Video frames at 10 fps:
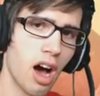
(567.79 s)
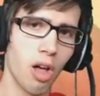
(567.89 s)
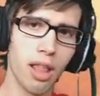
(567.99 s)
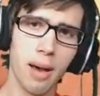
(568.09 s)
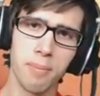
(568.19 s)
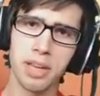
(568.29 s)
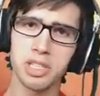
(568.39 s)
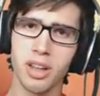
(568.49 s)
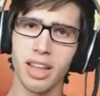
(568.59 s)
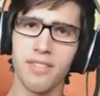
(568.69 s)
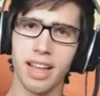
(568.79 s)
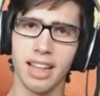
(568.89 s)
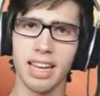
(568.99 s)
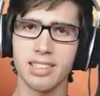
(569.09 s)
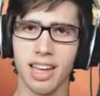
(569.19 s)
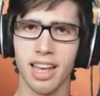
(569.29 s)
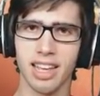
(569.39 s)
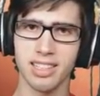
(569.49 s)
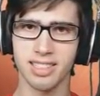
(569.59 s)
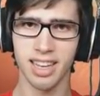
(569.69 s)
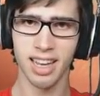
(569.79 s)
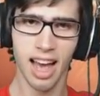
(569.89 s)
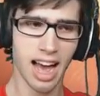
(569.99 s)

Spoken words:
I'll be sure to leave a link to his